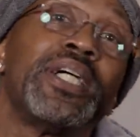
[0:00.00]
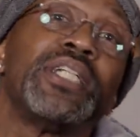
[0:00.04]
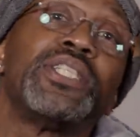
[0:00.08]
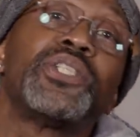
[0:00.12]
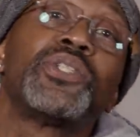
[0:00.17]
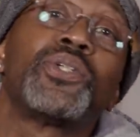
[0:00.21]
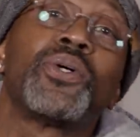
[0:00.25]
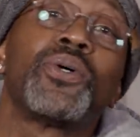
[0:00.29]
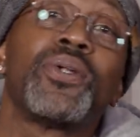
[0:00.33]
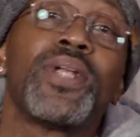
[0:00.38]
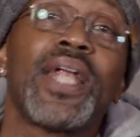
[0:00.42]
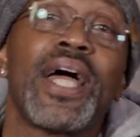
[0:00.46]

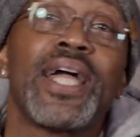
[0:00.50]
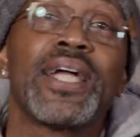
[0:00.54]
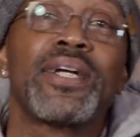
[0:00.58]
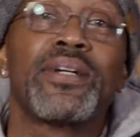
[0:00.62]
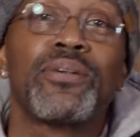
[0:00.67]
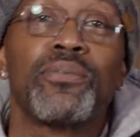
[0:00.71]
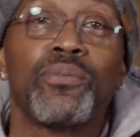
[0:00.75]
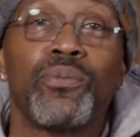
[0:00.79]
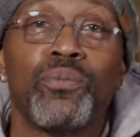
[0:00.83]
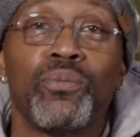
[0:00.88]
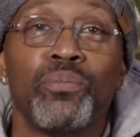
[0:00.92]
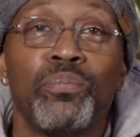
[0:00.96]
So,
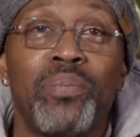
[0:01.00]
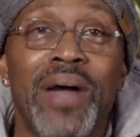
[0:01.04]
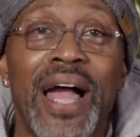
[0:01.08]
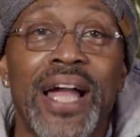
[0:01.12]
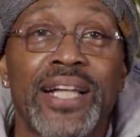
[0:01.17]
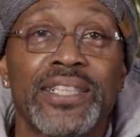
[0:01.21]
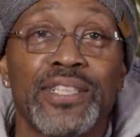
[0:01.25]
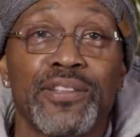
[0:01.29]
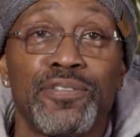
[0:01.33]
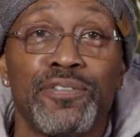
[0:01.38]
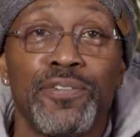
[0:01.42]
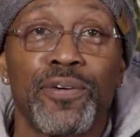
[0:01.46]
like, right.
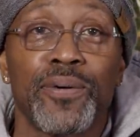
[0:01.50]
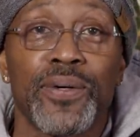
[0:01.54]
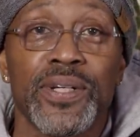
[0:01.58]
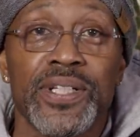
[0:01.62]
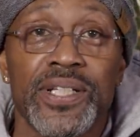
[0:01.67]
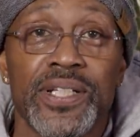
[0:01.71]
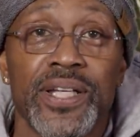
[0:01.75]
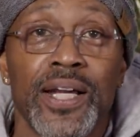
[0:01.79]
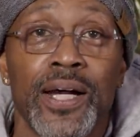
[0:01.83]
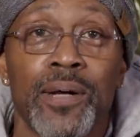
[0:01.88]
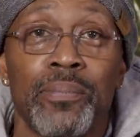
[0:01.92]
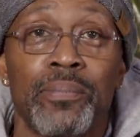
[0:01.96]
Back to
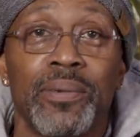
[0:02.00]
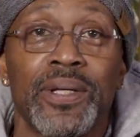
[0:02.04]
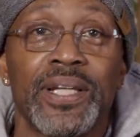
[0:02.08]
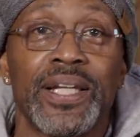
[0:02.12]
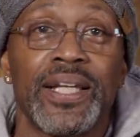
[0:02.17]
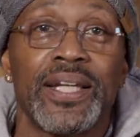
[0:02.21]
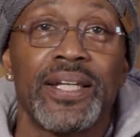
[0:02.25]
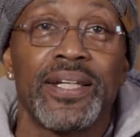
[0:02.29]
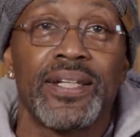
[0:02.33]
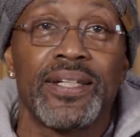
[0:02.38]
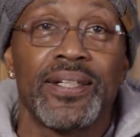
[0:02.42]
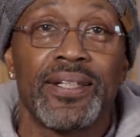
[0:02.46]
Forrest Gump
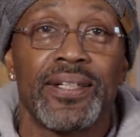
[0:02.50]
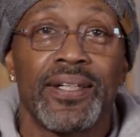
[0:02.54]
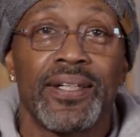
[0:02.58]
again.